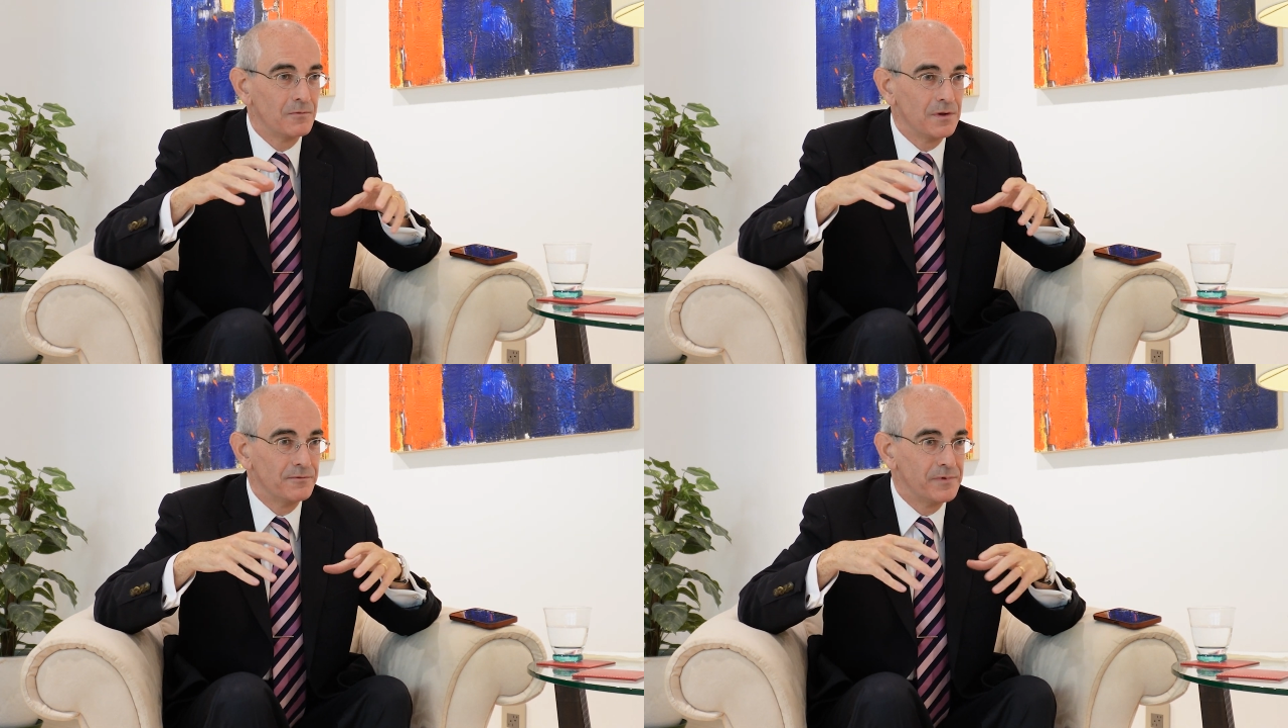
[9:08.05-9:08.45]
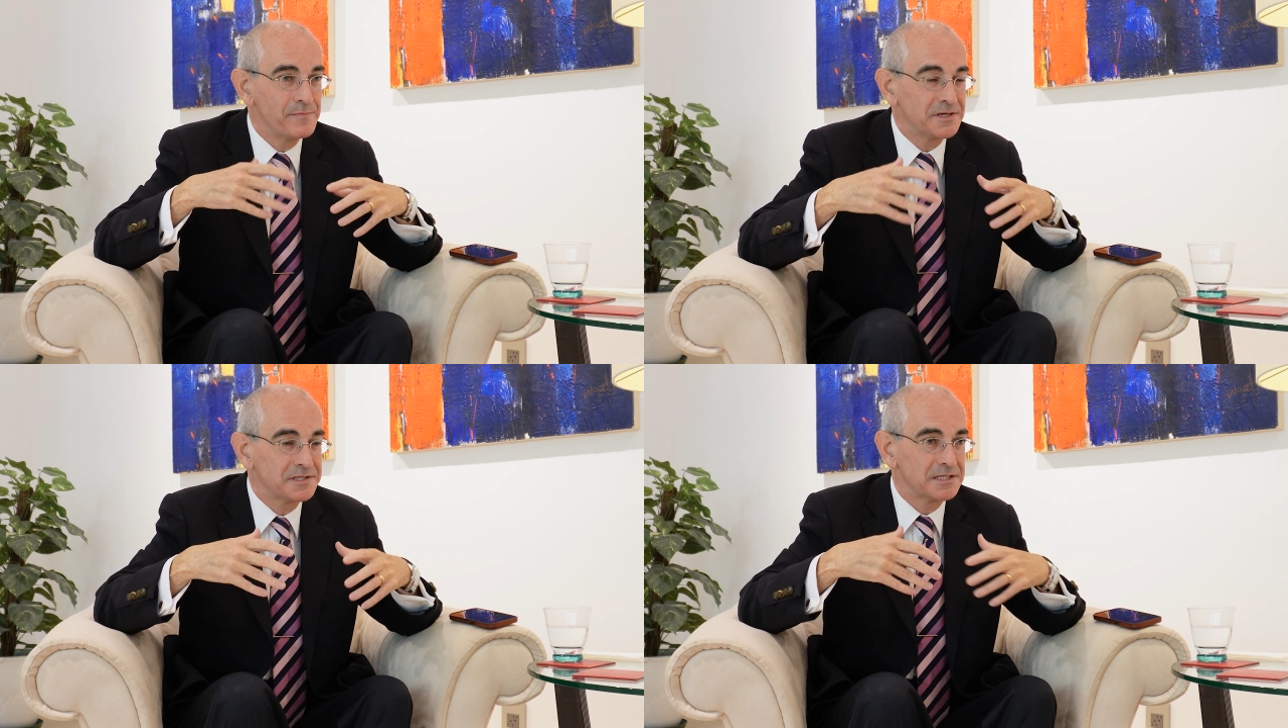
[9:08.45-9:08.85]
will
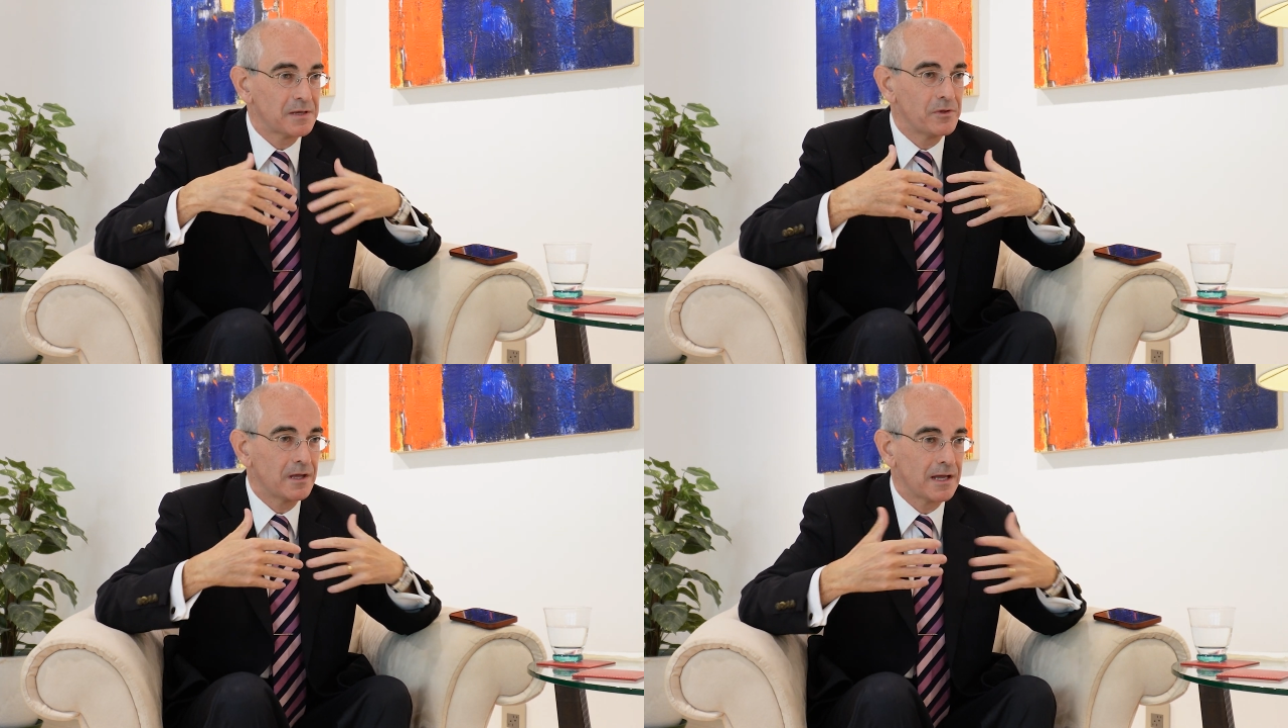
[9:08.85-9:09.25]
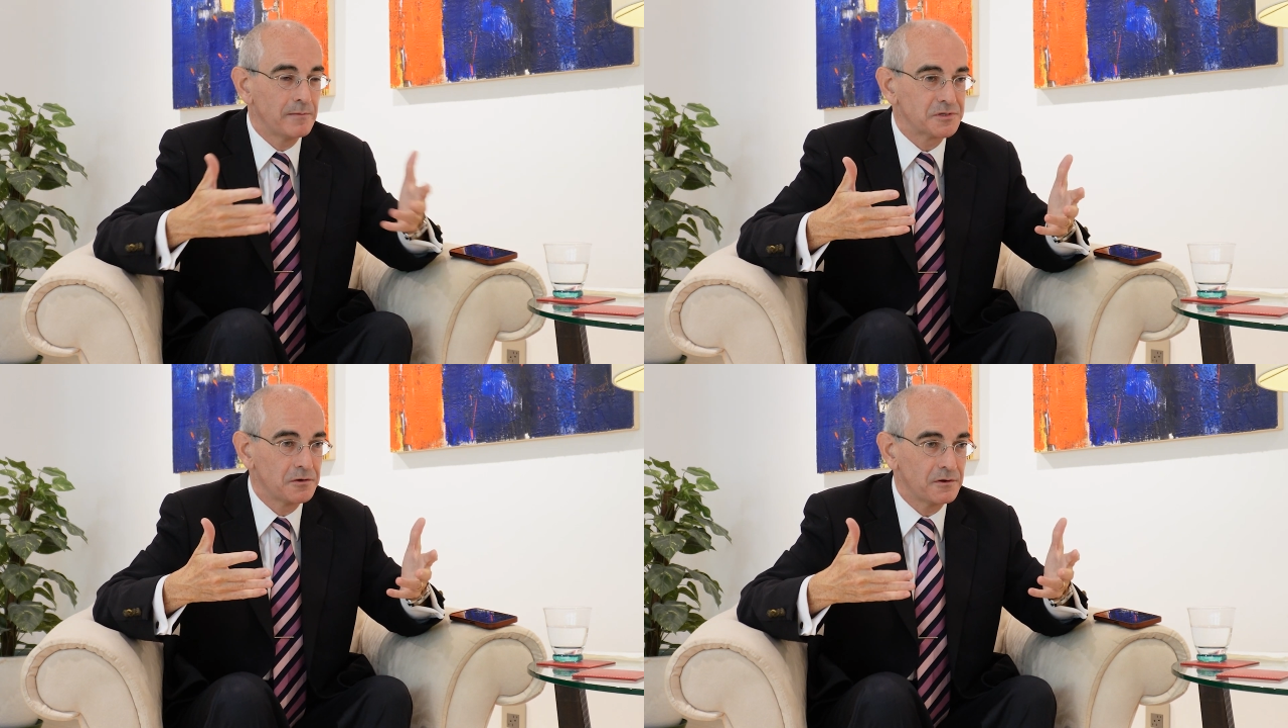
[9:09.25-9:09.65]
represent somebody that
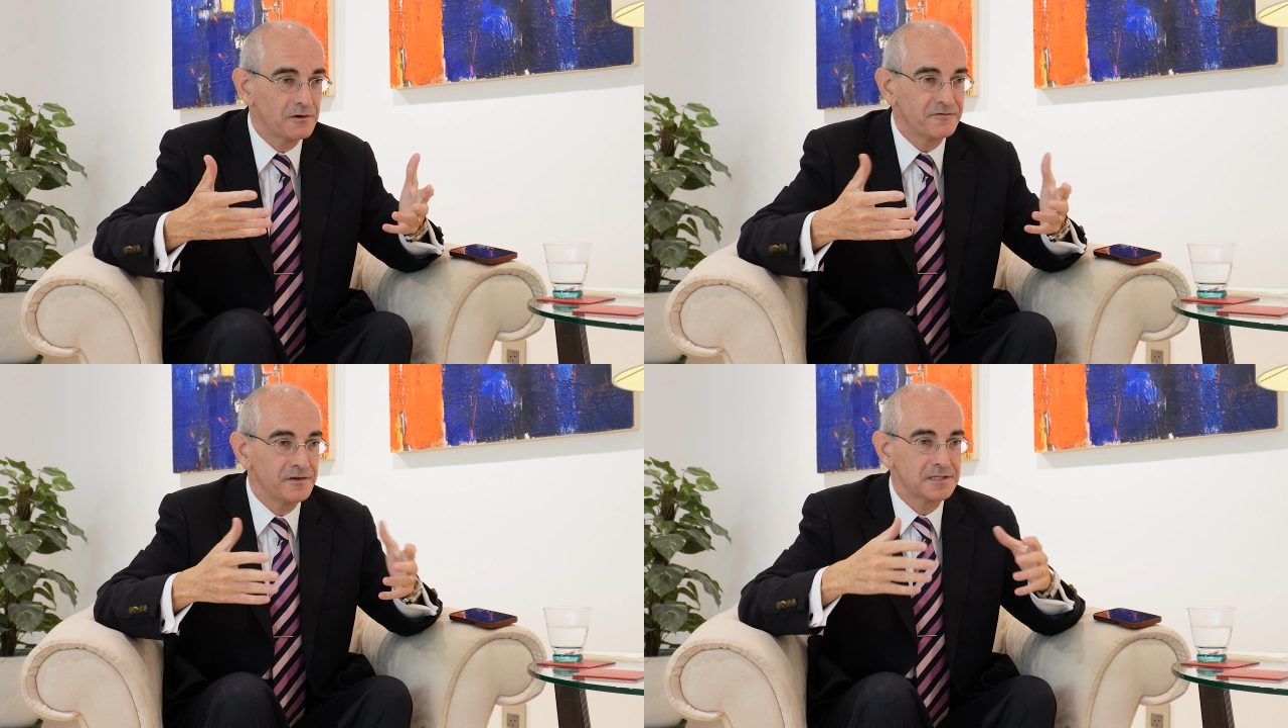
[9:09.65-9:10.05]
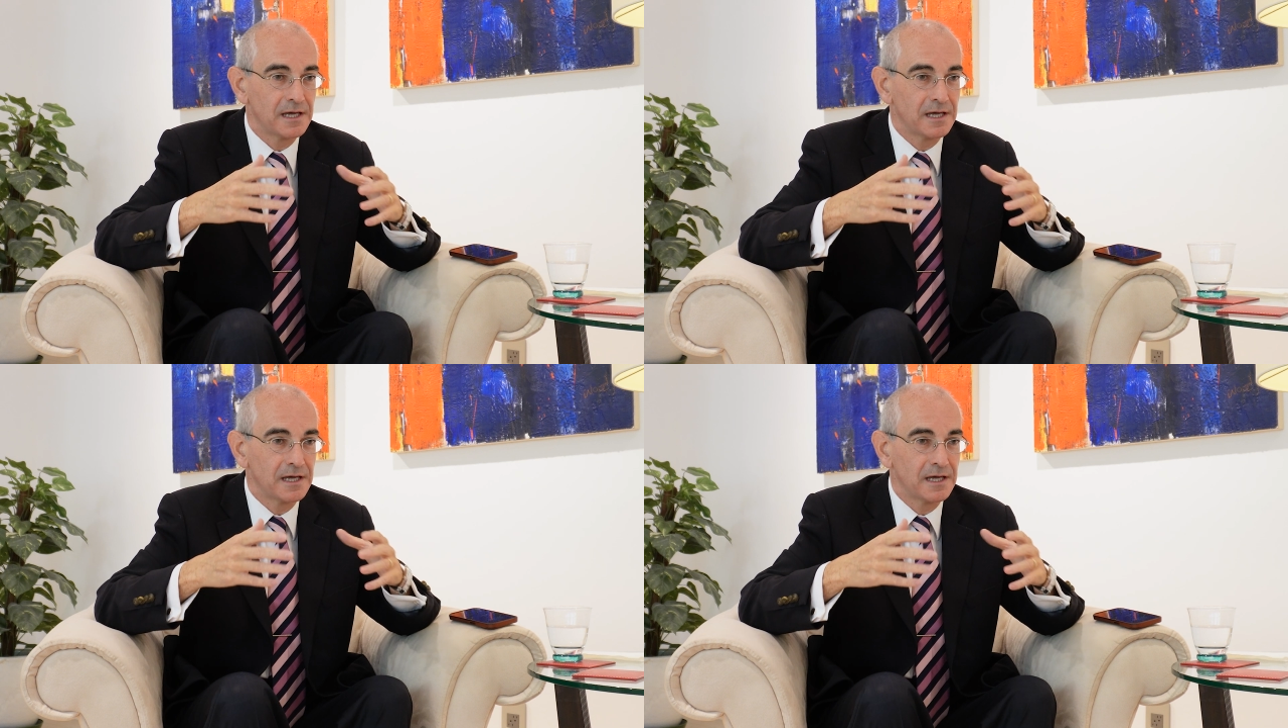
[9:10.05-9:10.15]
comes to your office,